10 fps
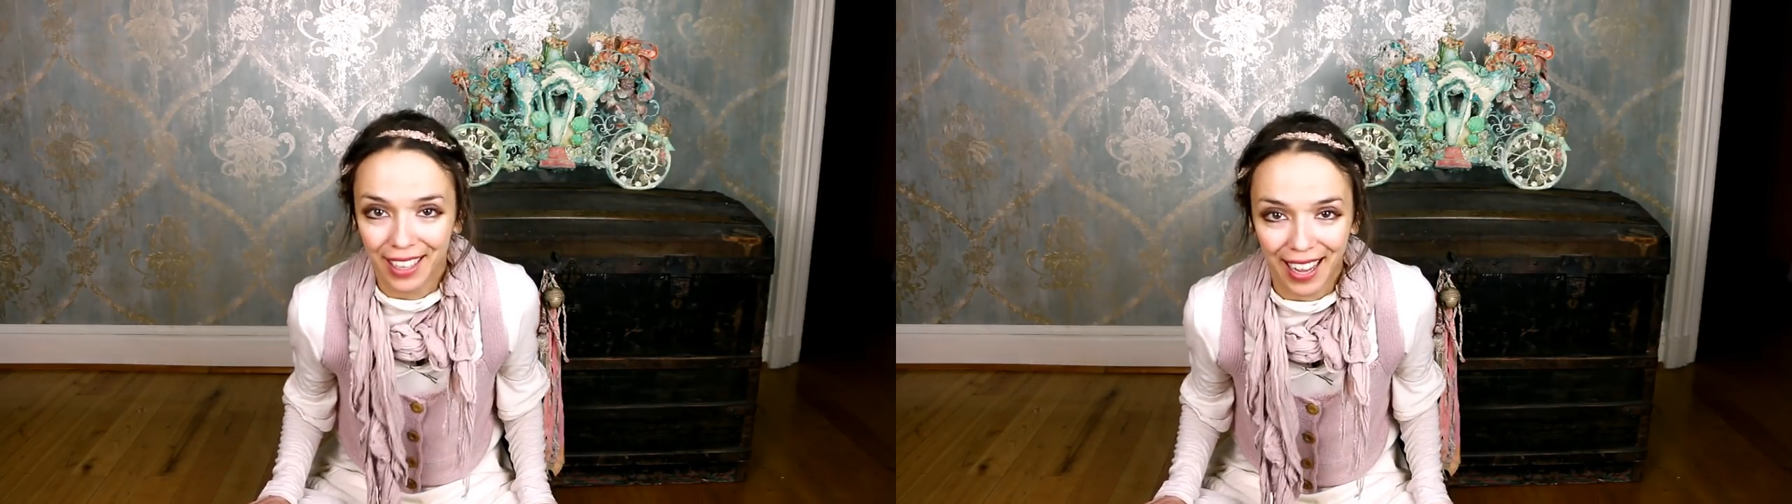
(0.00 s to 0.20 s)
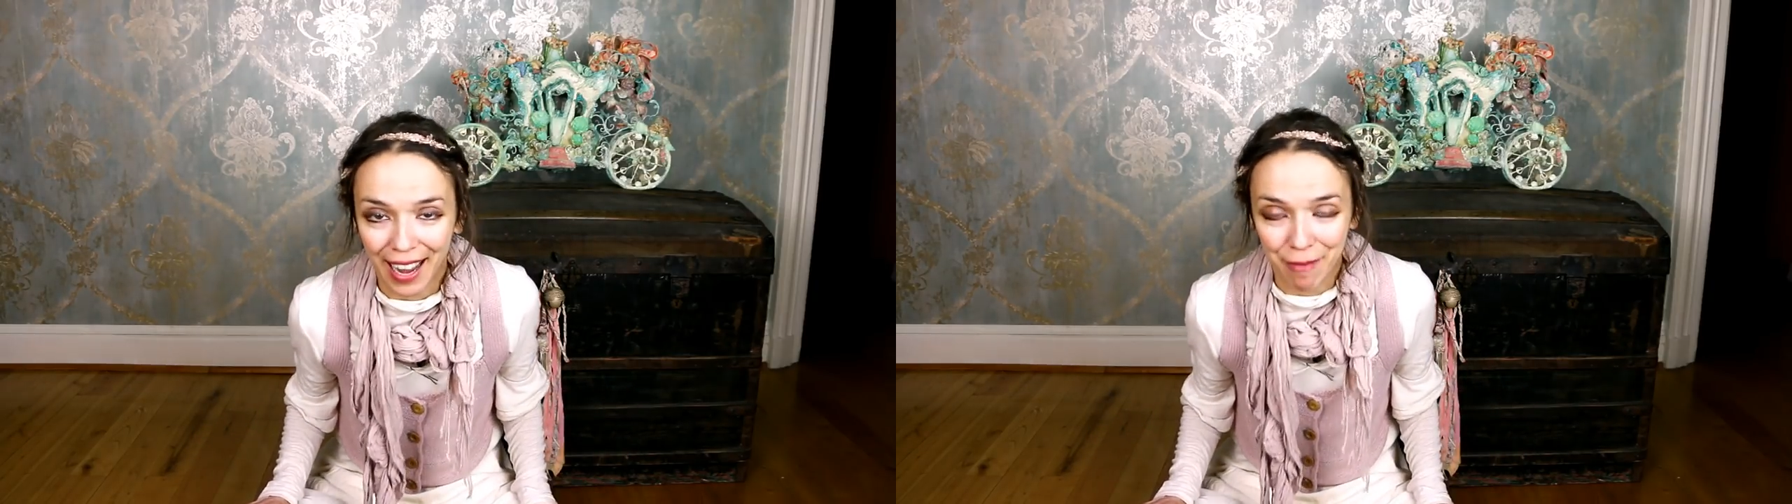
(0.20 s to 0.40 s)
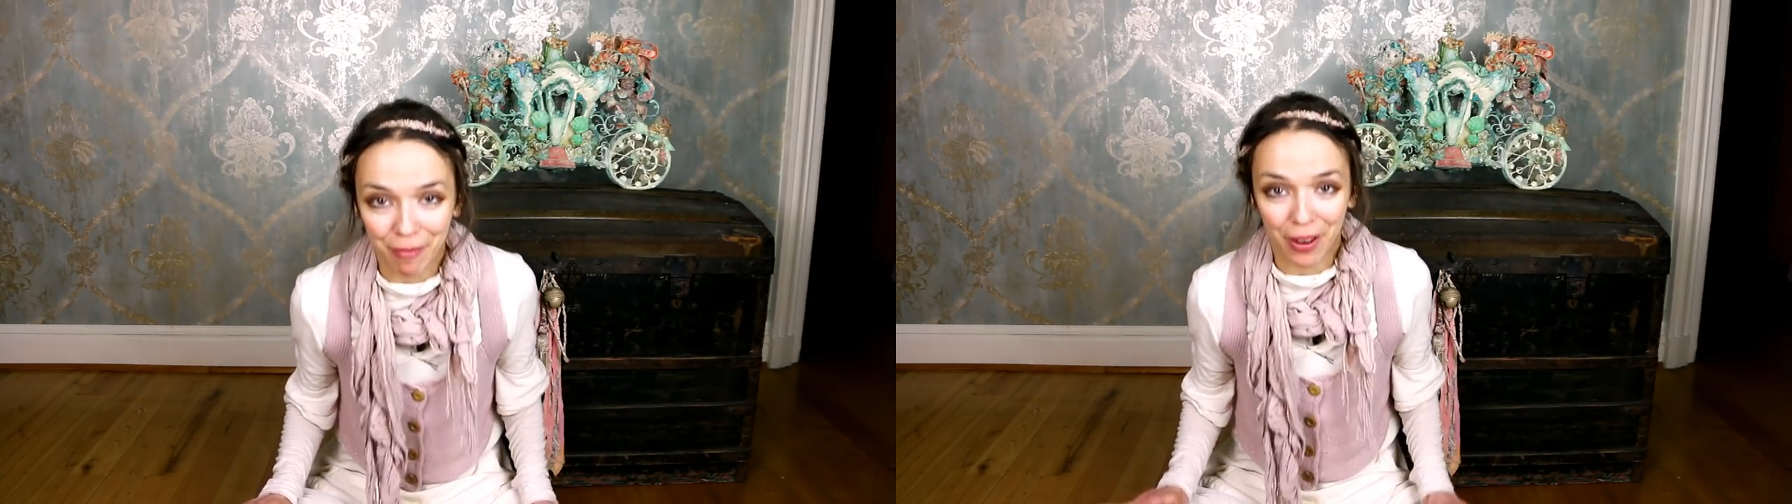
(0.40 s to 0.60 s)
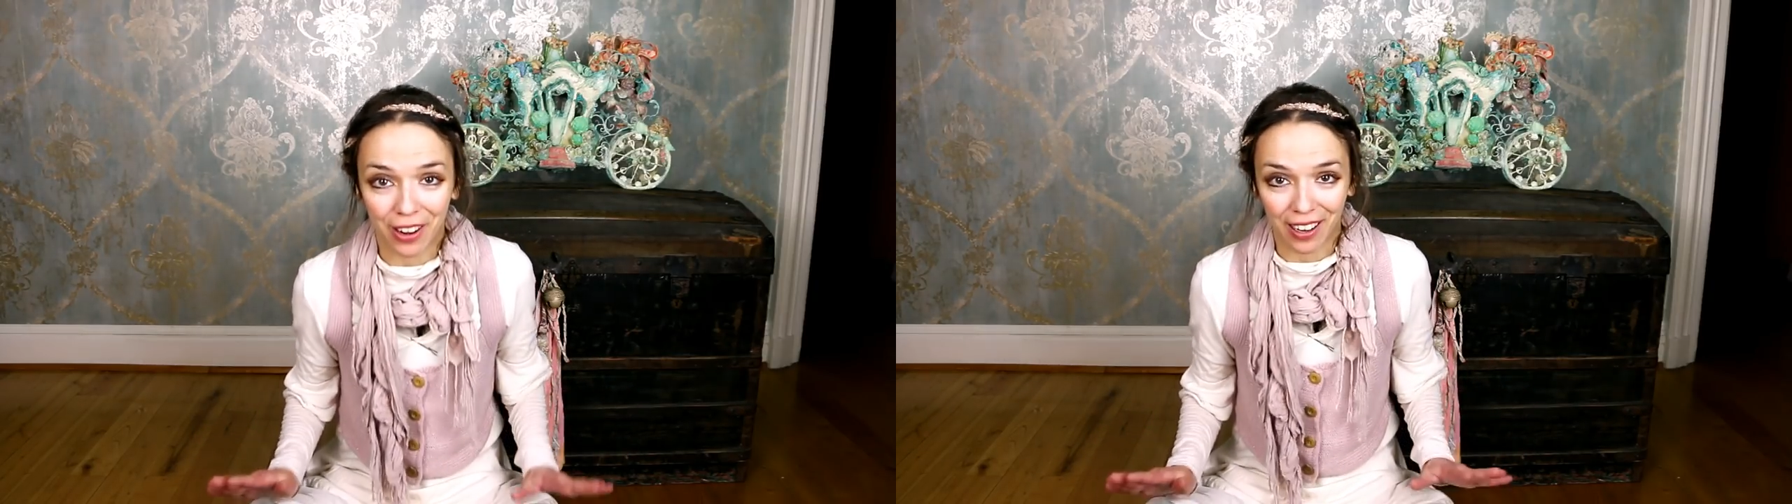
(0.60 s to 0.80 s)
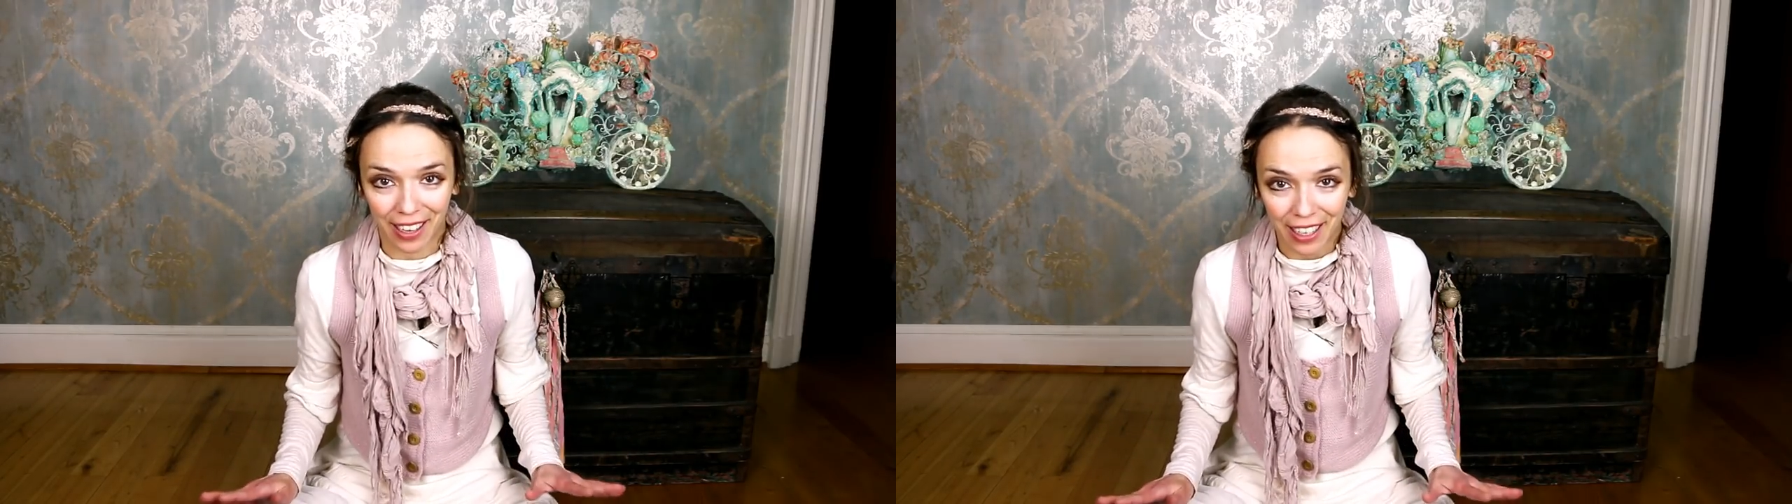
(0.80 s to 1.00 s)
I'm
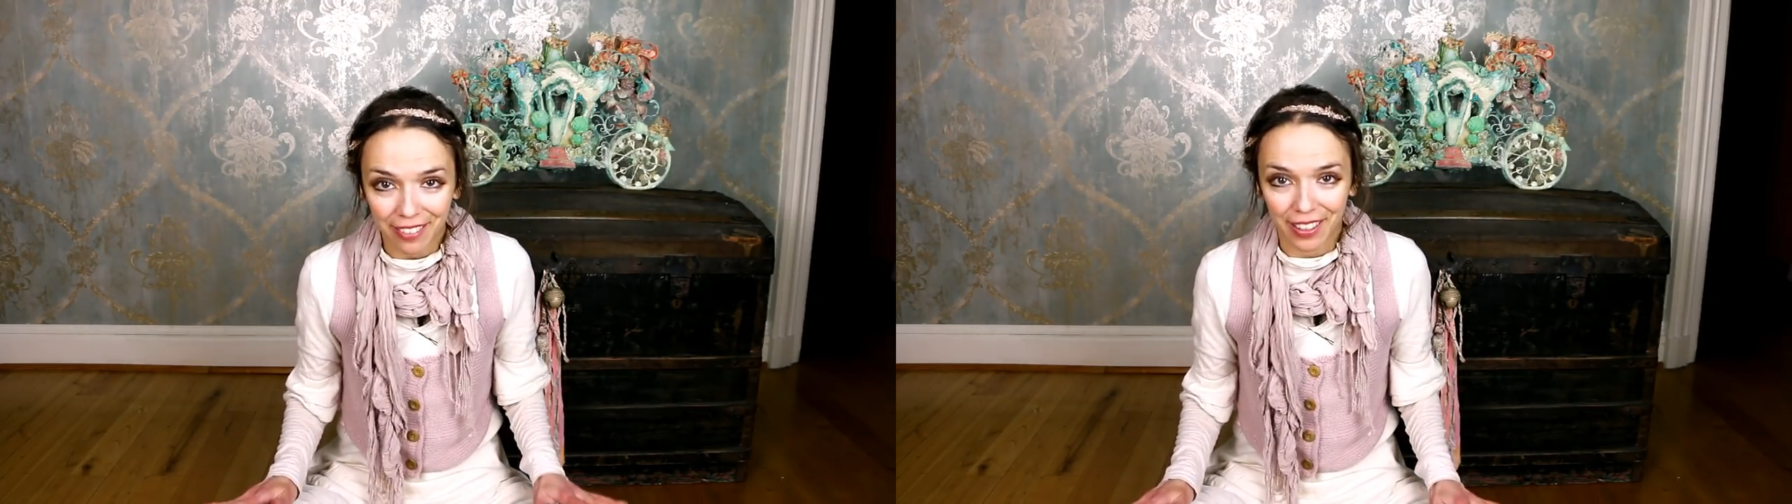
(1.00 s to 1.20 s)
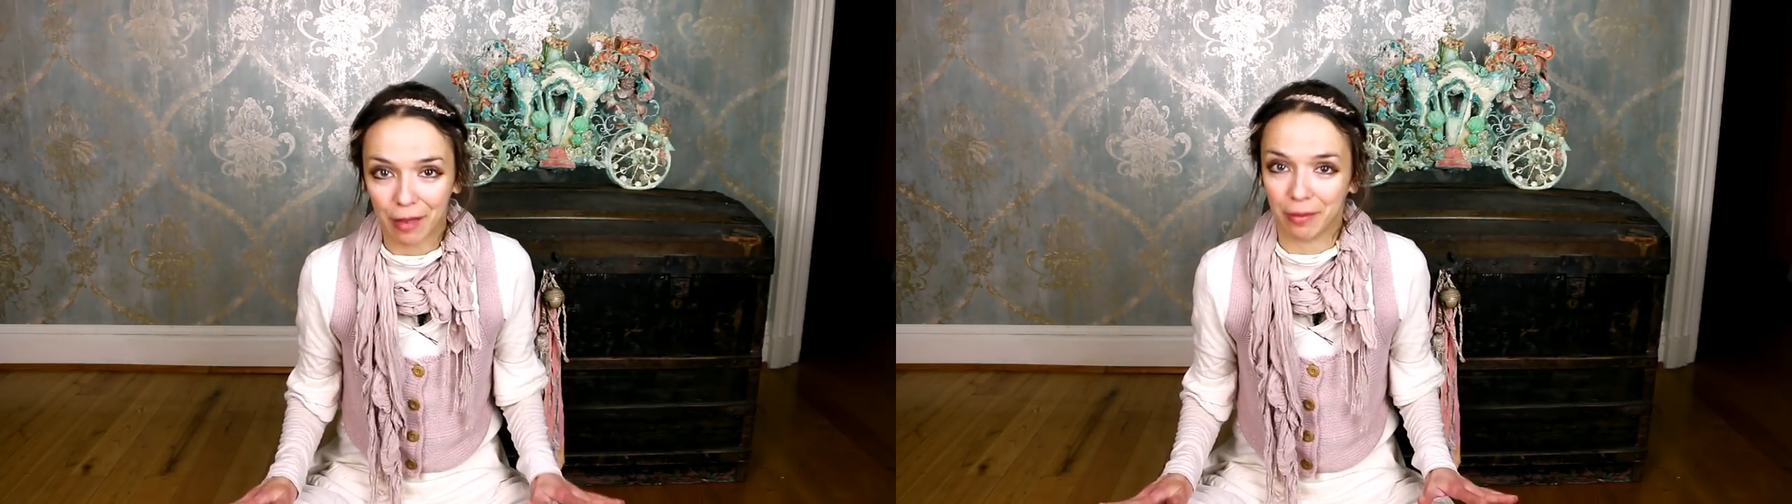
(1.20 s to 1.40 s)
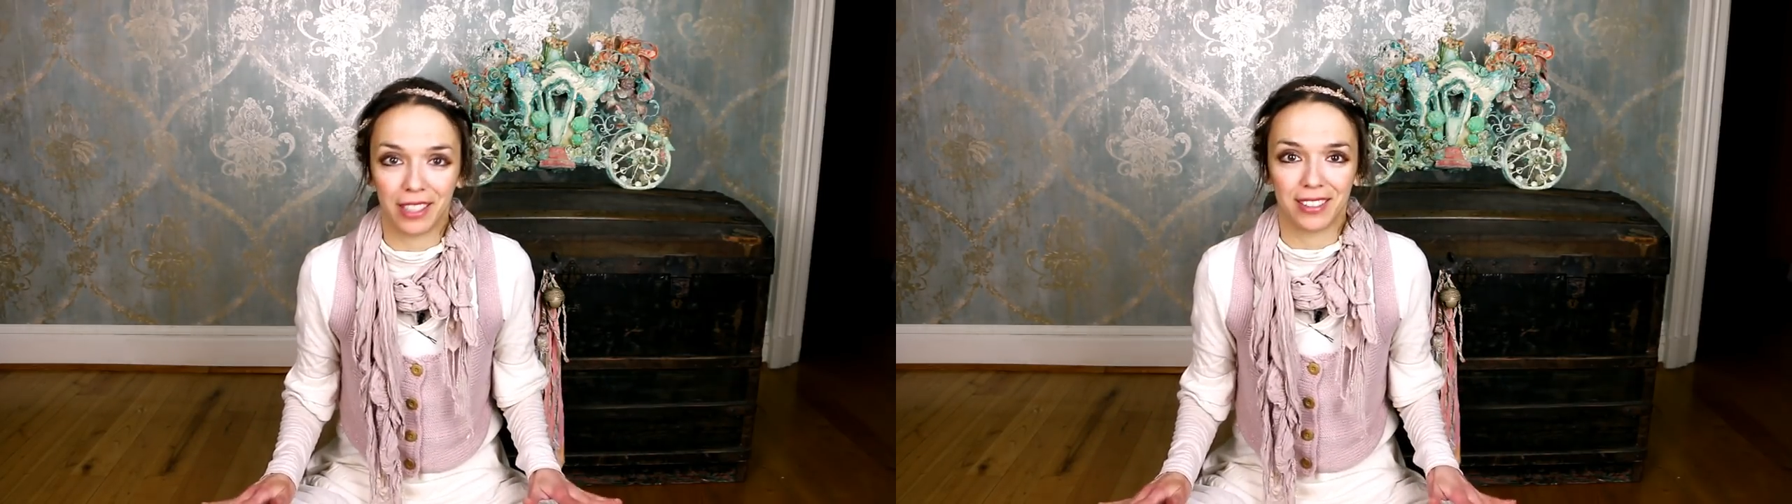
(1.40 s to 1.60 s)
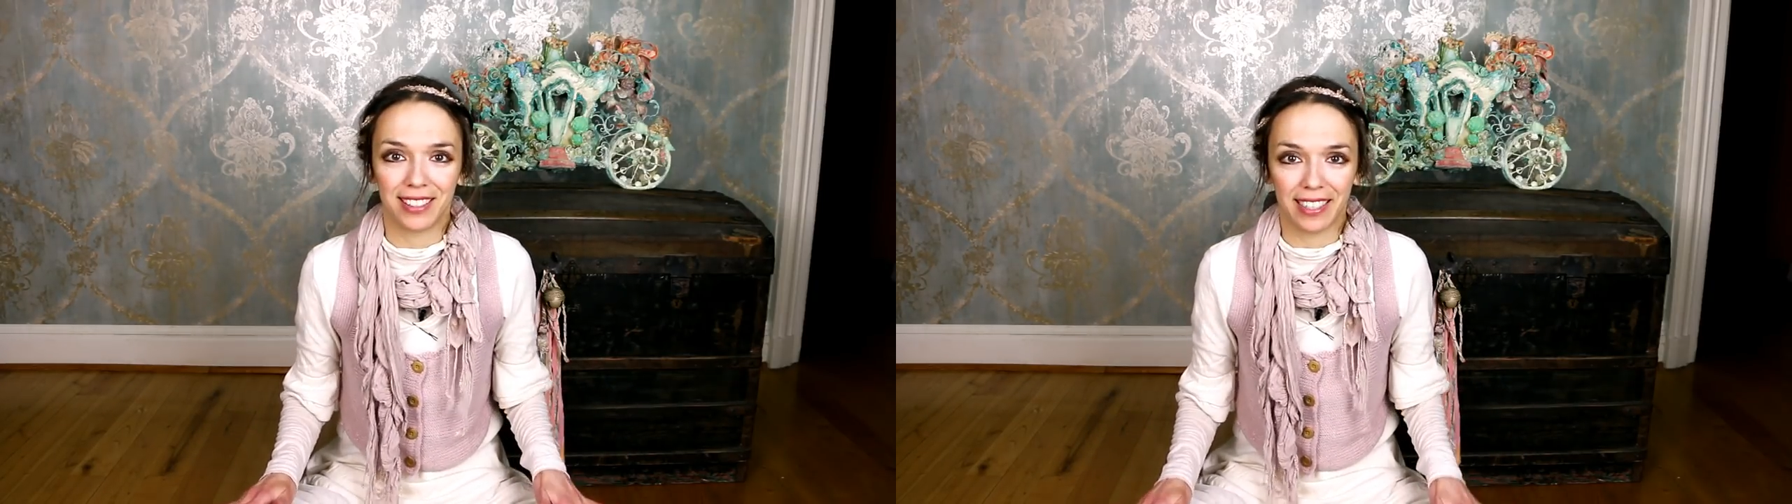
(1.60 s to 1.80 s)
alive, I'm not